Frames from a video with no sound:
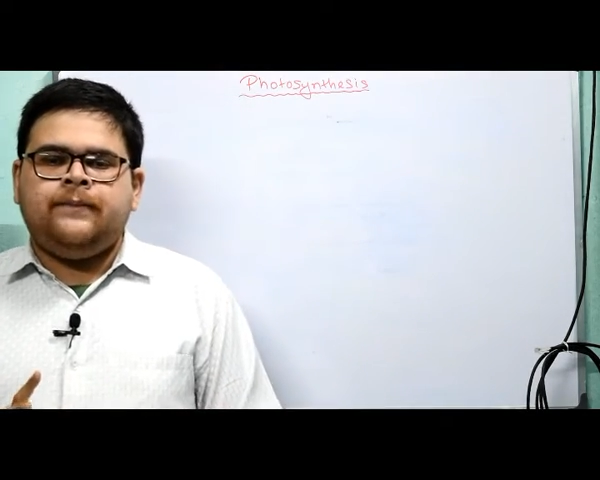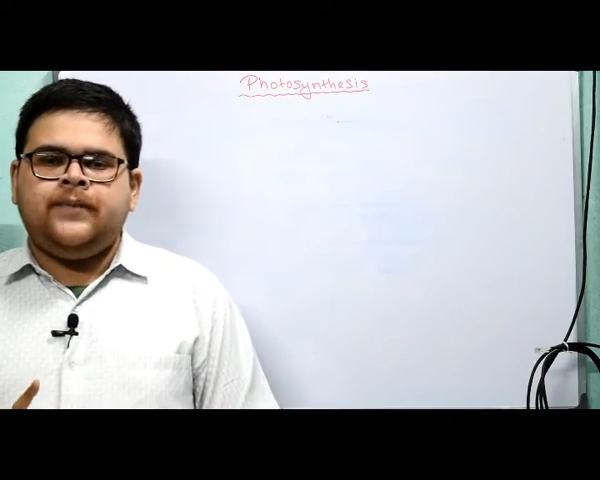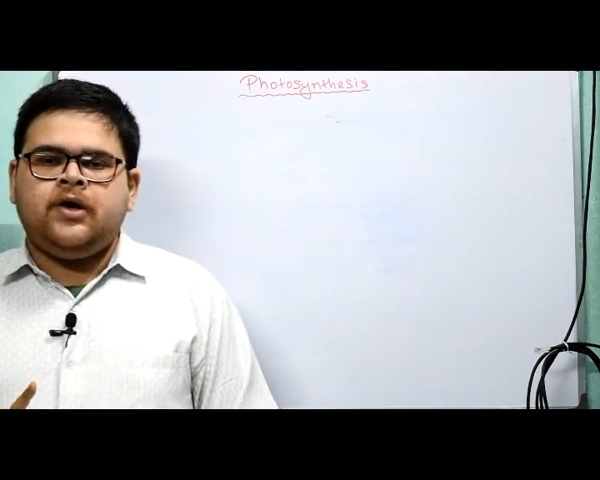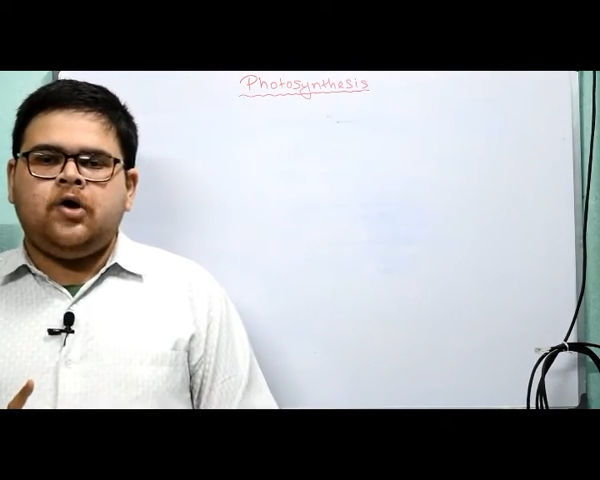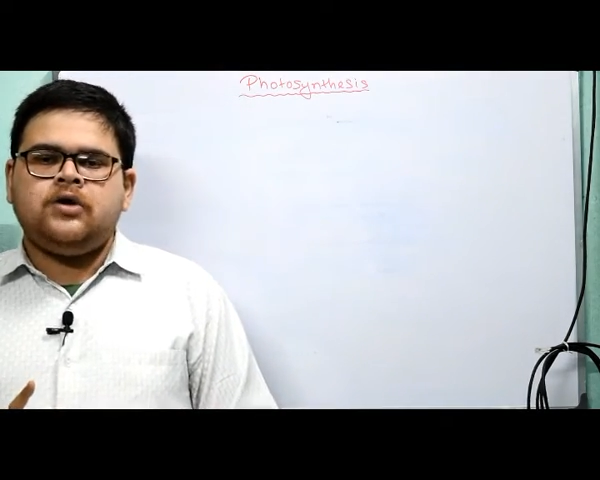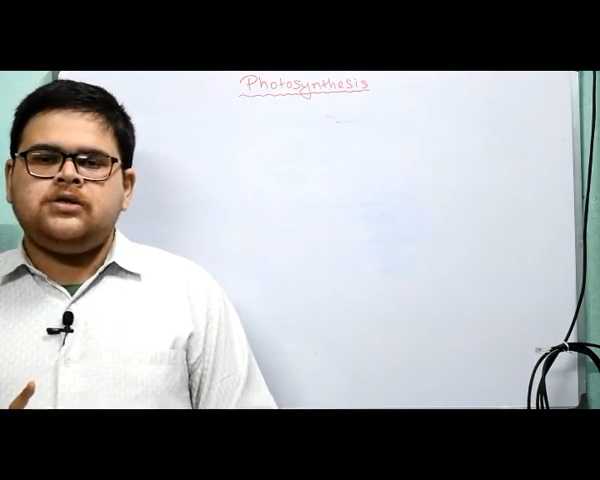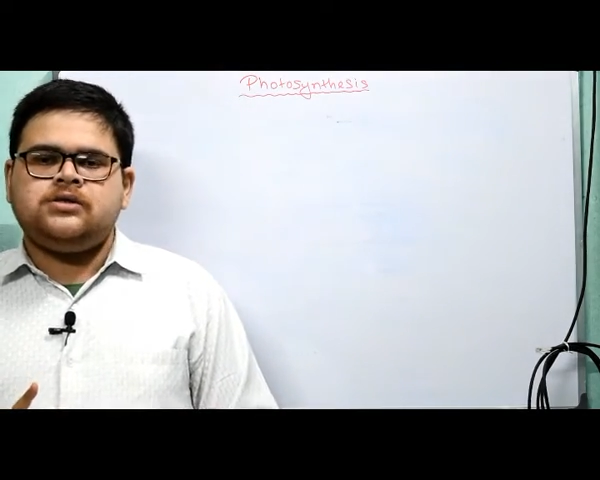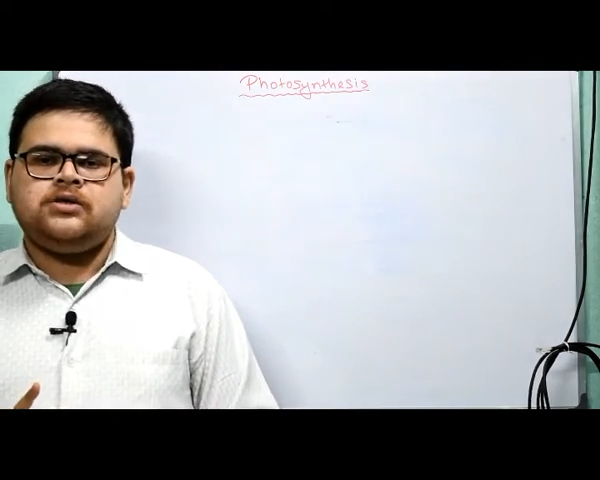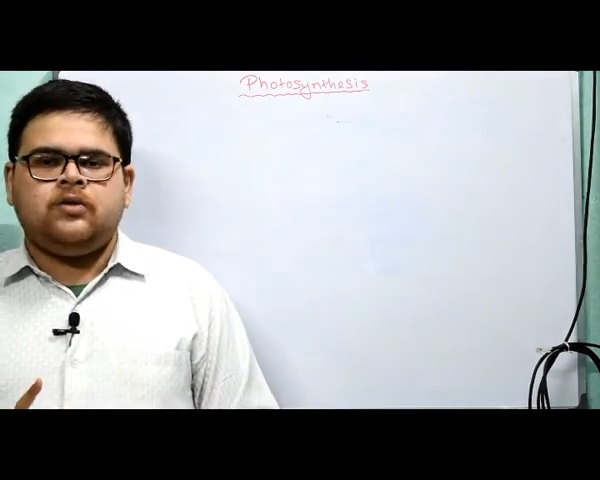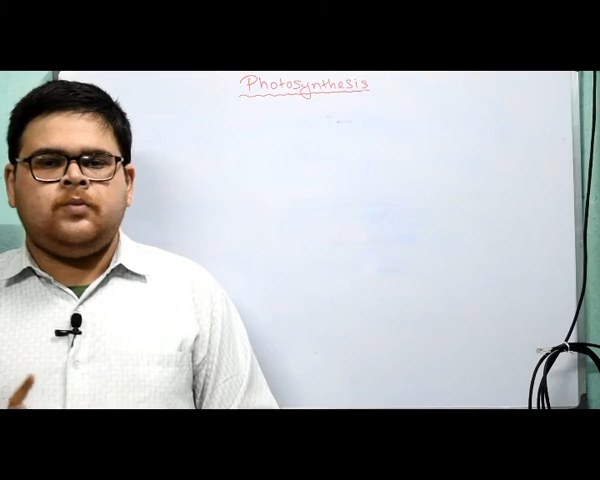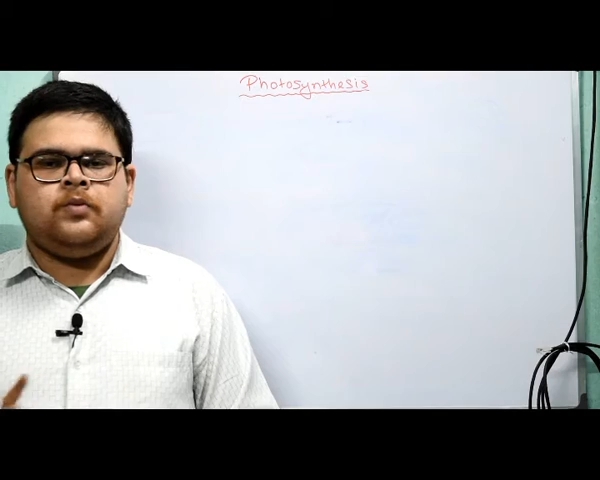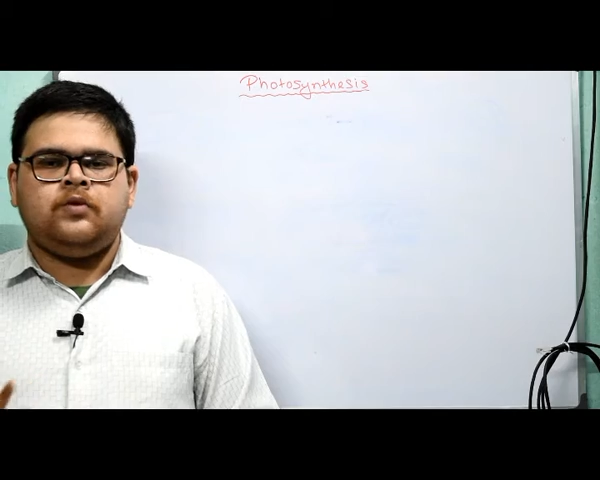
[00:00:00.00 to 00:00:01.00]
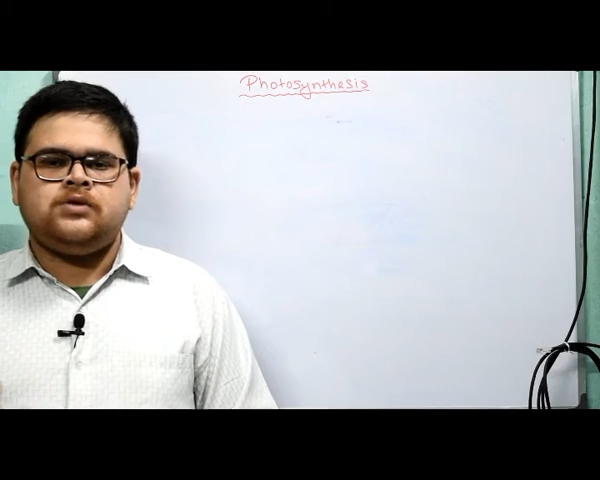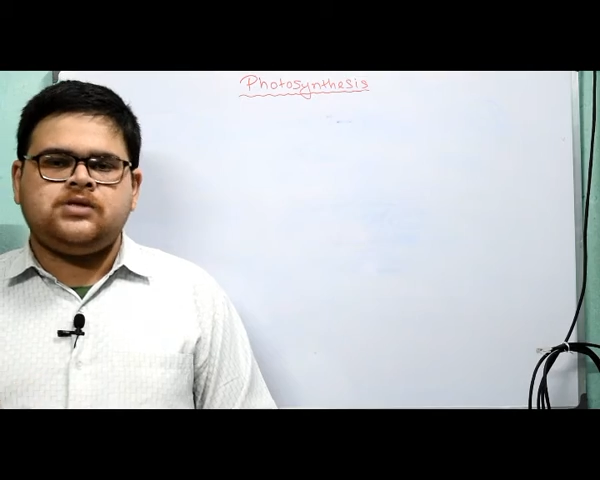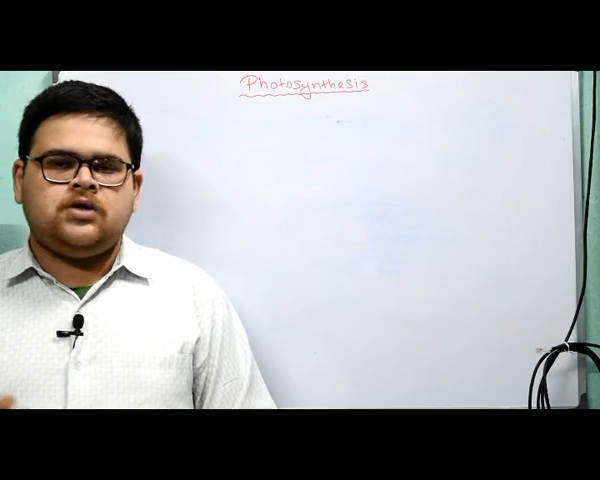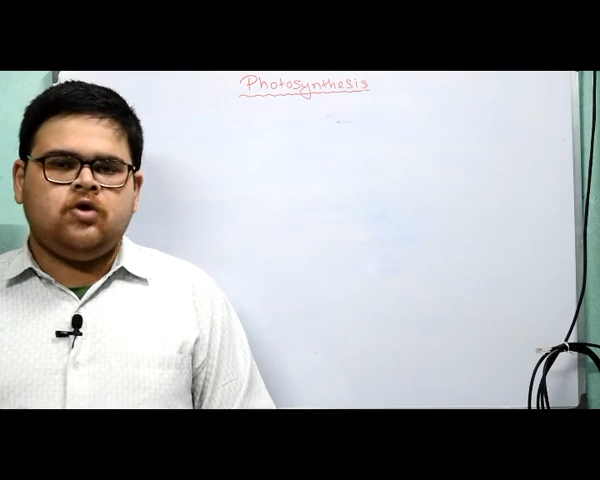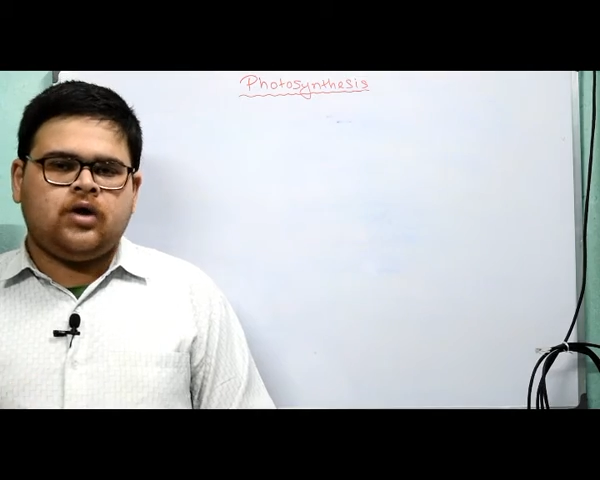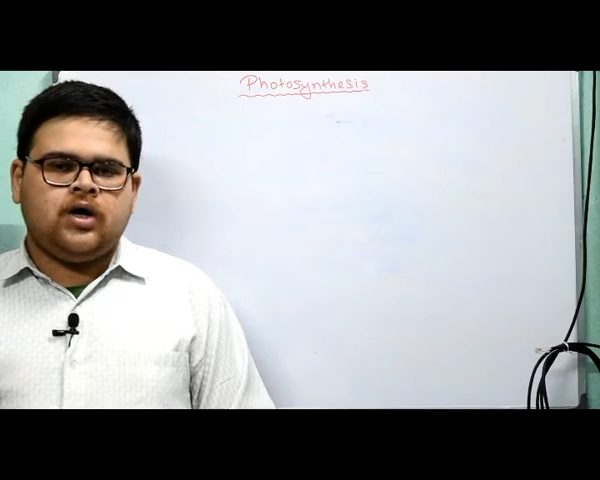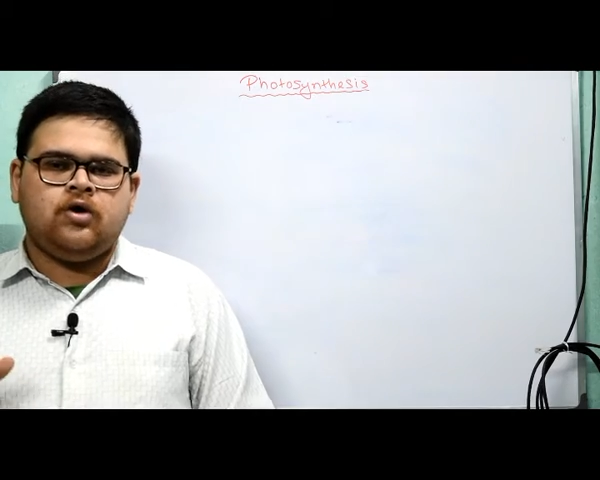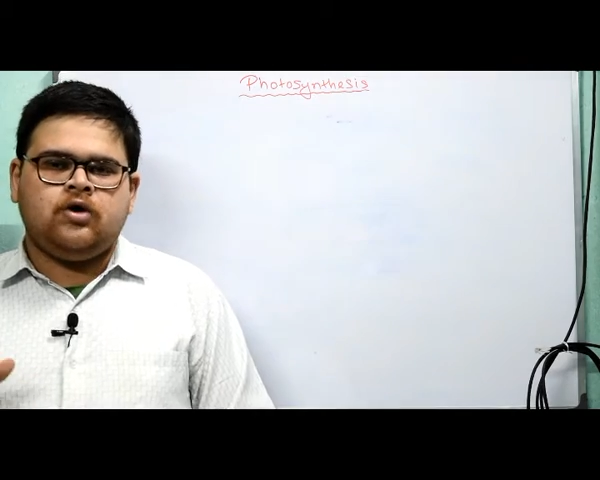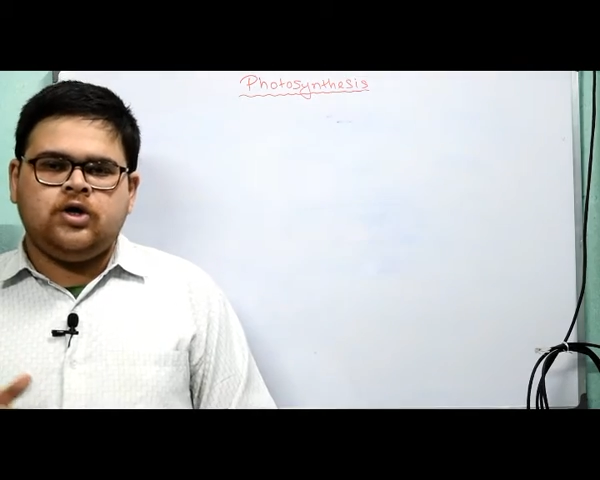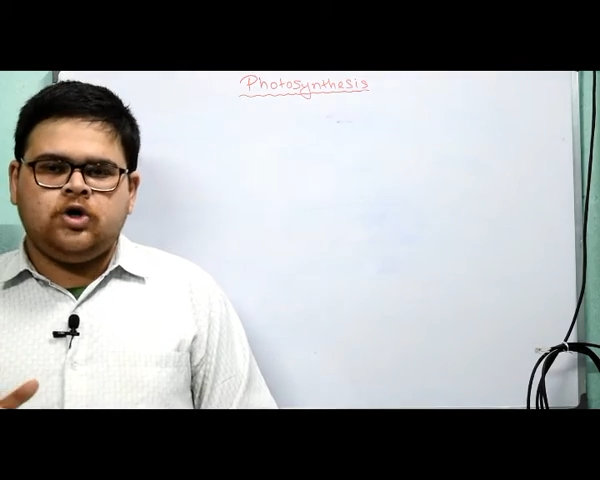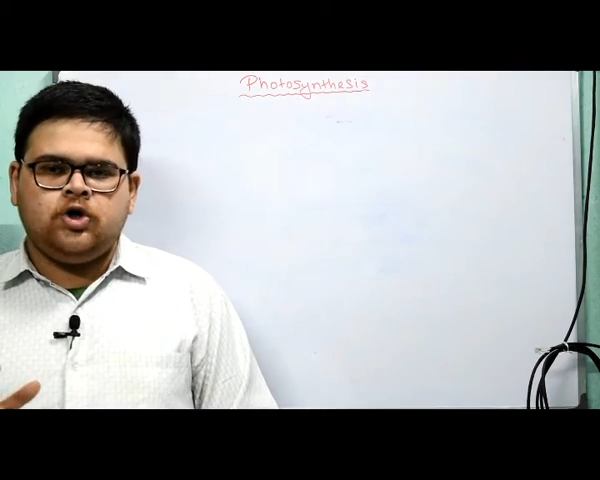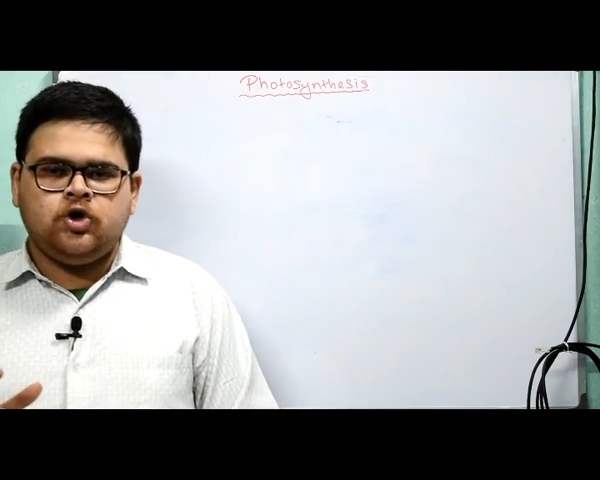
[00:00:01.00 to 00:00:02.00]
because your boards are knocking
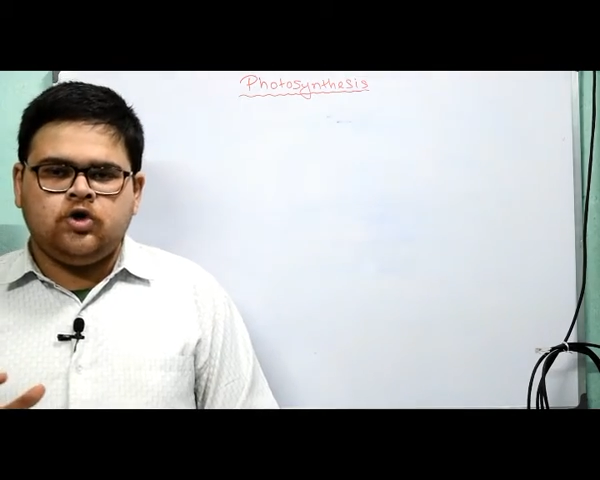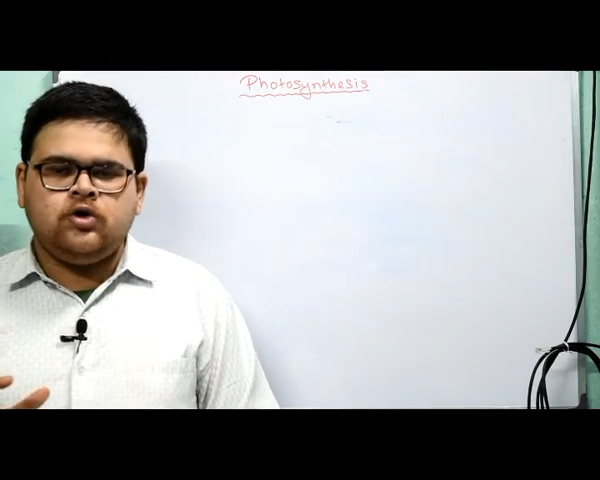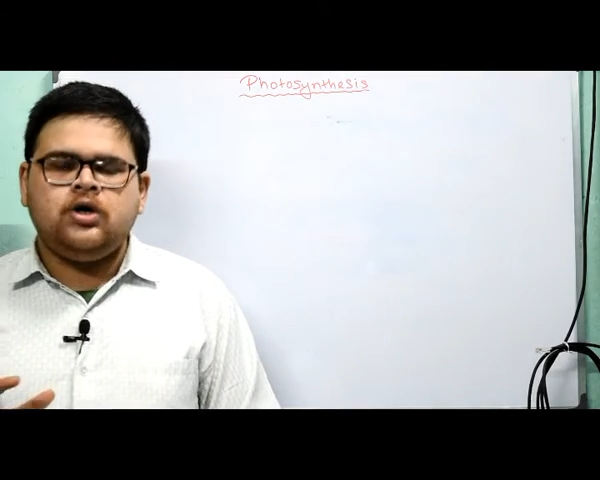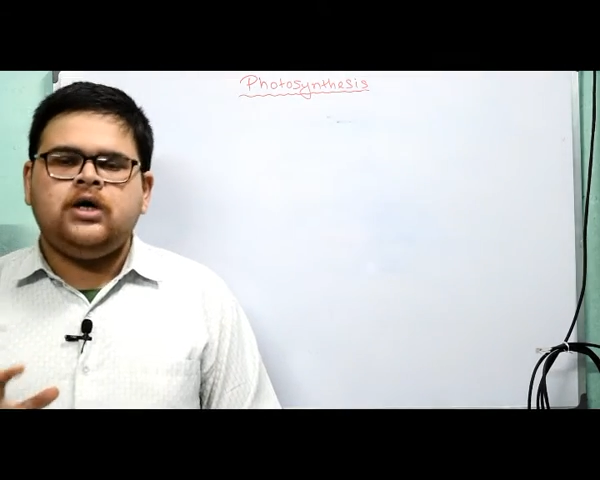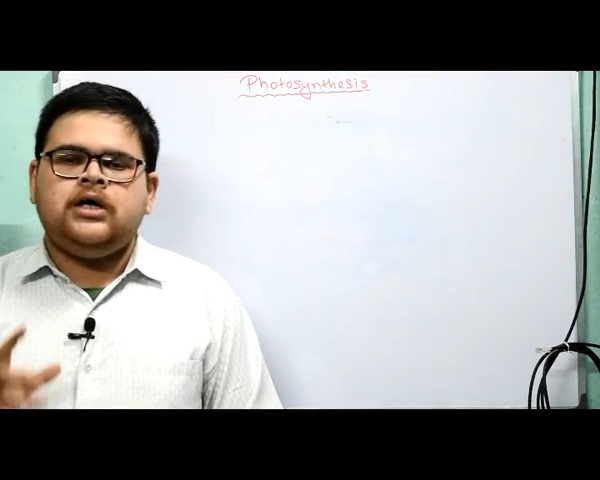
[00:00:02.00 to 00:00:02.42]
on your door.